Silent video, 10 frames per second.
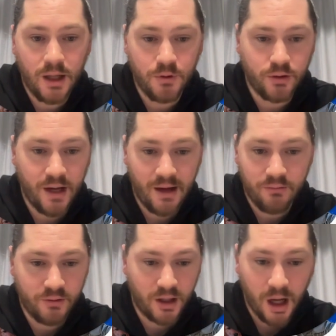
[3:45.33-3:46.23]
You can
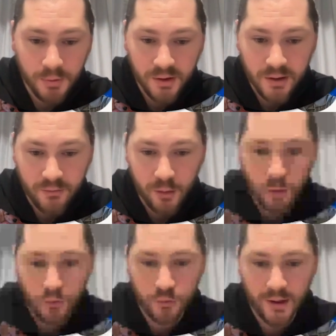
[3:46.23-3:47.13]
have a couple of different
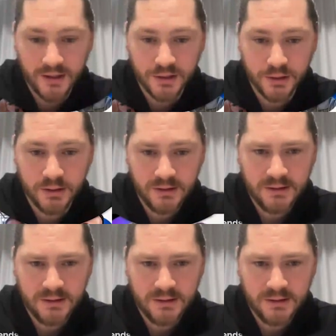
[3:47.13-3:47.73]
calls to action.